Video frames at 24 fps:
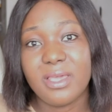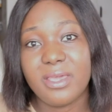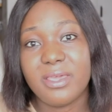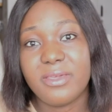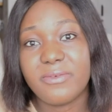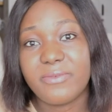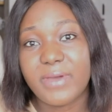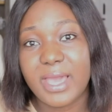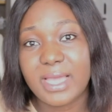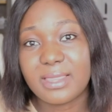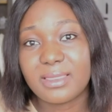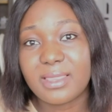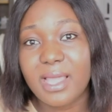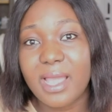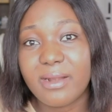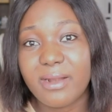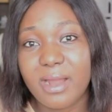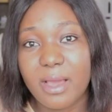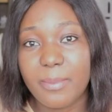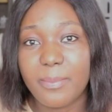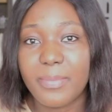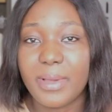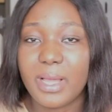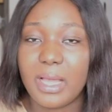If I tie
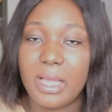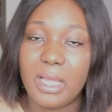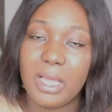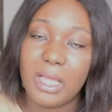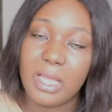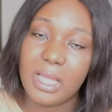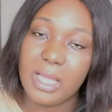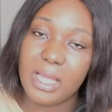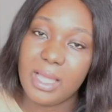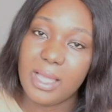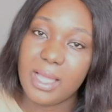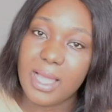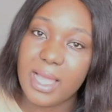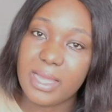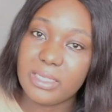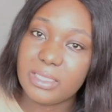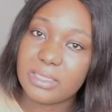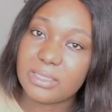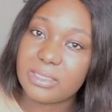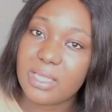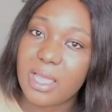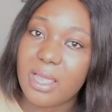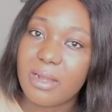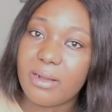rapper, I
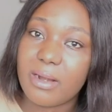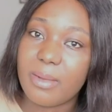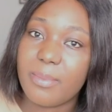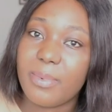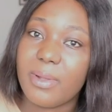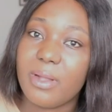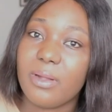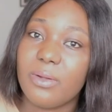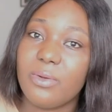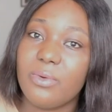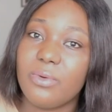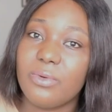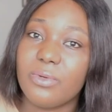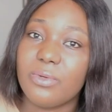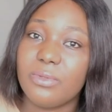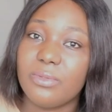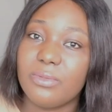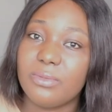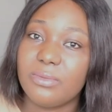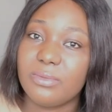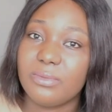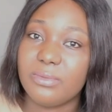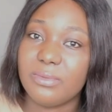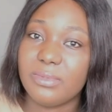did tie rapper go
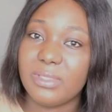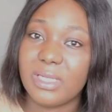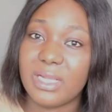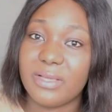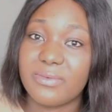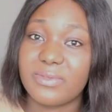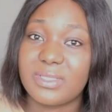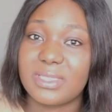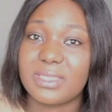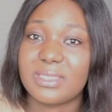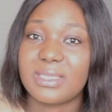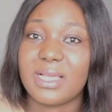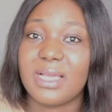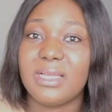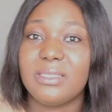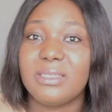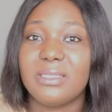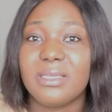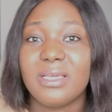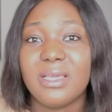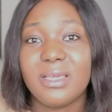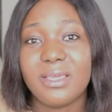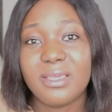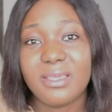left side.